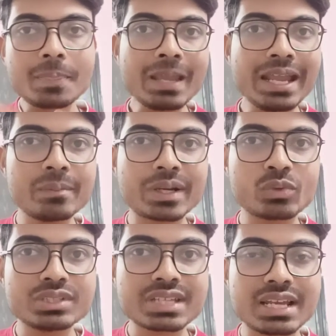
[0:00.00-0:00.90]
in particular
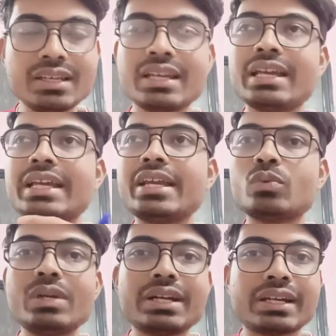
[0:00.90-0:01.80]
cell, it
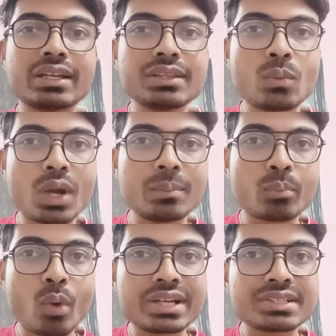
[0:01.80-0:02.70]
will return the
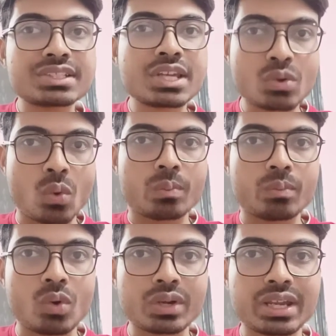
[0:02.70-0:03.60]
1.0.
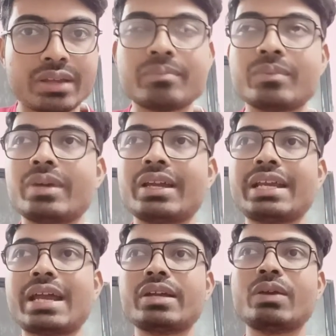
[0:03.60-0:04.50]
Okay,
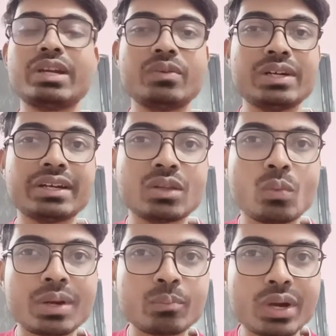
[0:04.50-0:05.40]
it will return the
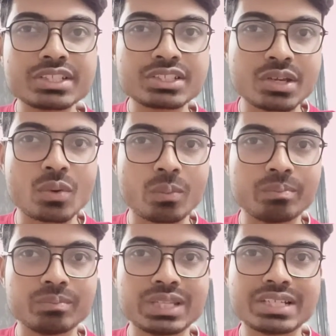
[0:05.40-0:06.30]
1.0.
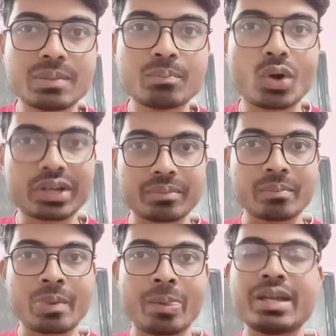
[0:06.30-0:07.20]
That's important.
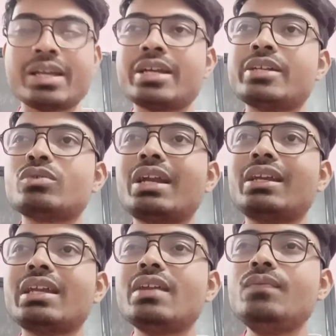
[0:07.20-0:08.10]
So that
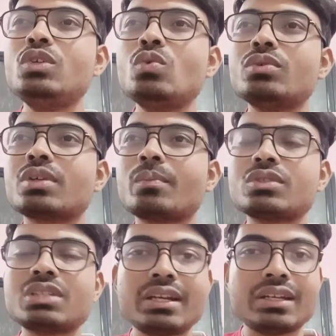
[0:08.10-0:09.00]
if you suppose
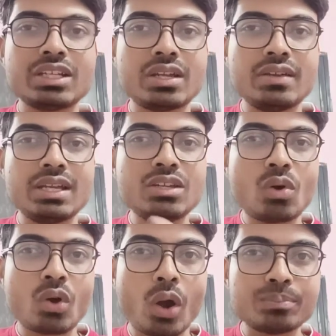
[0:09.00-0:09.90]
that in
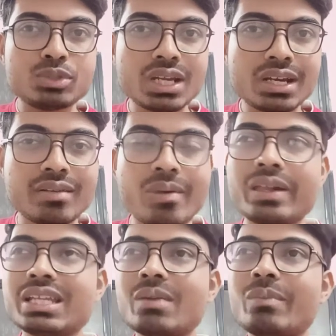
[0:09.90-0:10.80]
your object
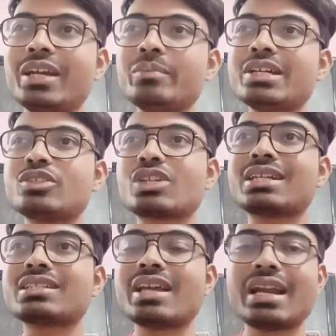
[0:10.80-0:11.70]
there might be a
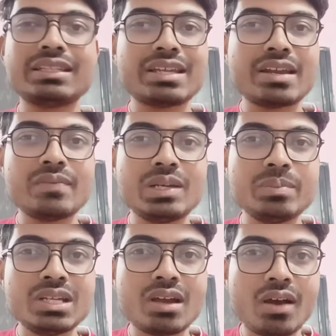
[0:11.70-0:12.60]
chance that there will
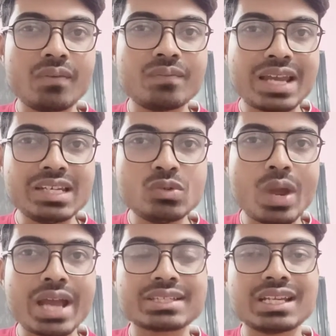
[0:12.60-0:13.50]
be a value
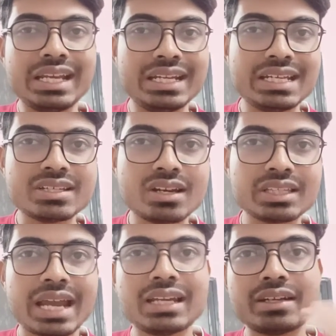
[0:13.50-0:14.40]
as an integer,
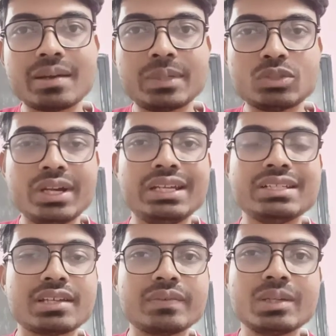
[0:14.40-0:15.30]
then double to
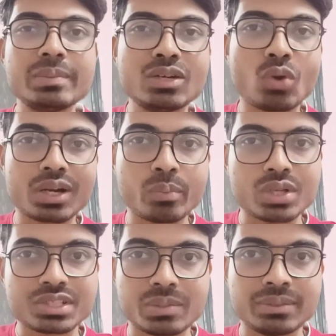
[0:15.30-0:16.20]
integer will be not
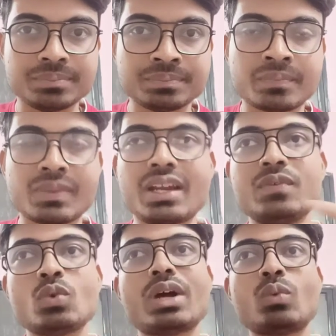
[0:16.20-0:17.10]
possible. If
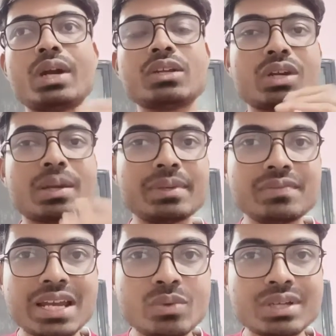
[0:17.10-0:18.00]
you convert your double
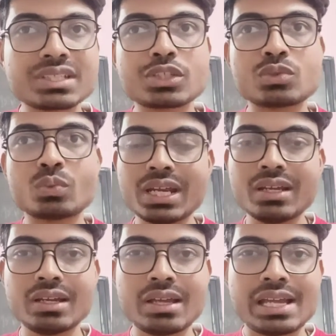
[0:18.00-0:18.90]
value as a
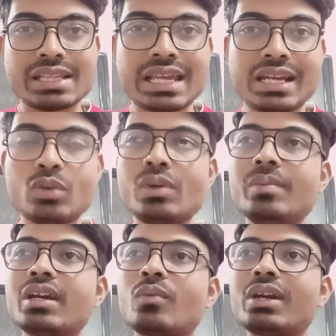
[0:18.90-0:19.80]
string, then it will be
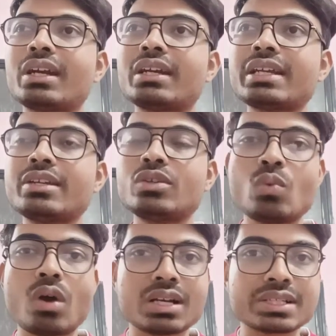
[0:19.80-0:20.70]
converted into
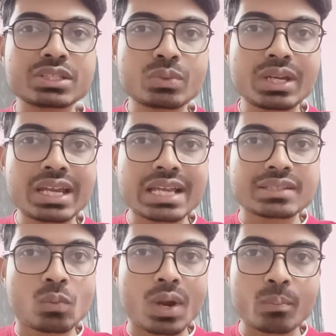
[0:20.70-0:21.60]
a string as a
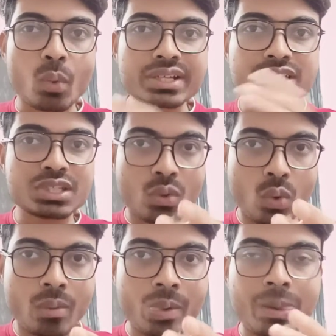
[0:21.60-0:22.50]
1.0,
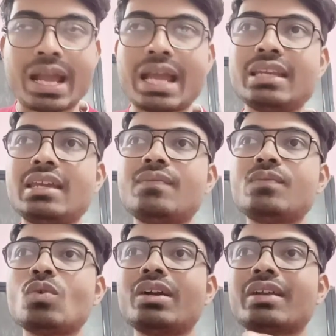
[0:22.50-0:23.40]
and if you
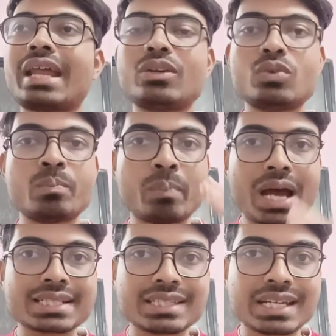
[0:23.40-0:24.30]
are trying to
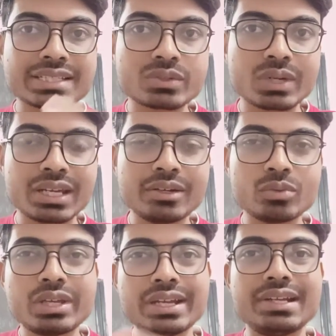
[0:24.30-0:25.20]
pass that string into
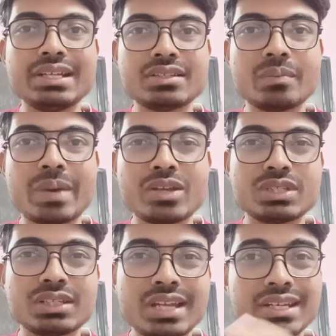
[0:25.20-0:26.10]
the integer by
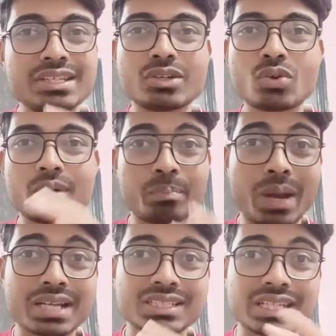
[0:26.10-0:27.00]
using the integer dot
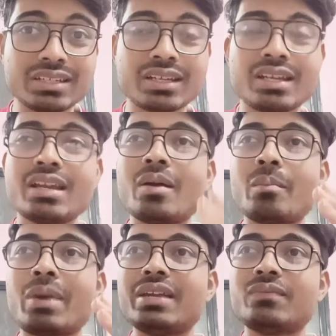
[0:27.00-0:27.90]
parse int,
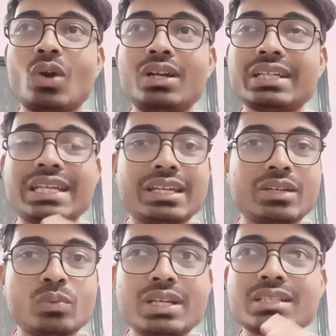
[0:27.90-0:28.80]
by default it
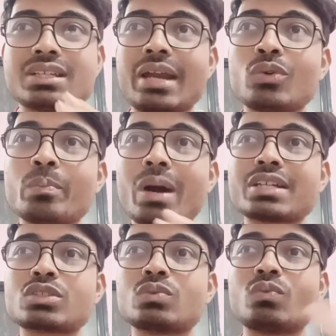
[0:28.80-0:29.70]
will try to
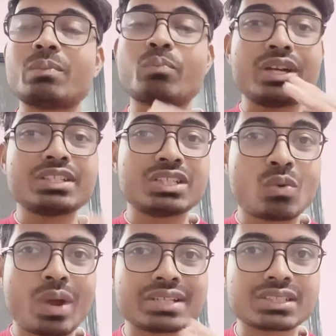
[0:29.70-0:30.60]
parse
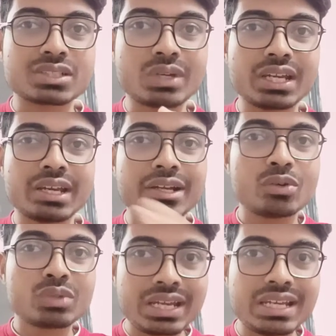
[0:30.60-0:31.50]
1.0 as a string into
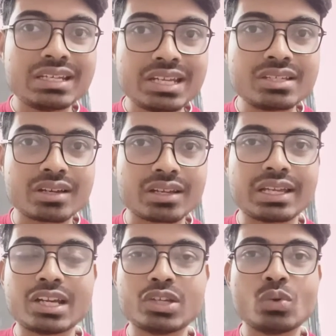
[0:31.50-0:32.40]
the integer.
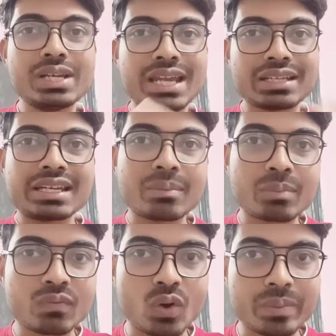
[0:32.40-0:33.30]
You will get the number
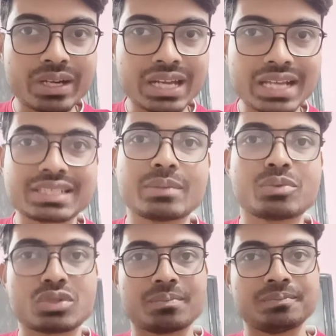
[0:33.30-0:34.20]
format
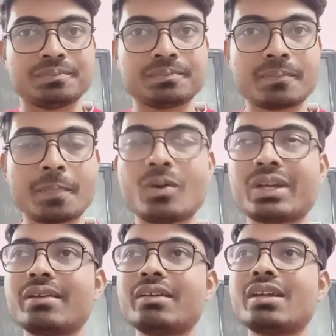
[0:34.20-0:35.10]
exception.
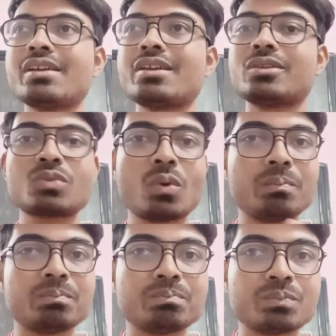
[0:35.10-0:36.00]
Okay,
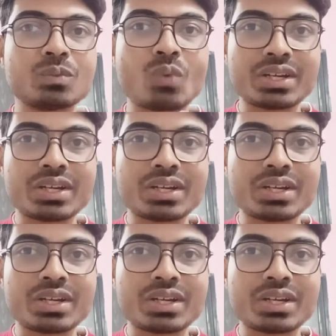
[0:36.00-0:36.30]
so what you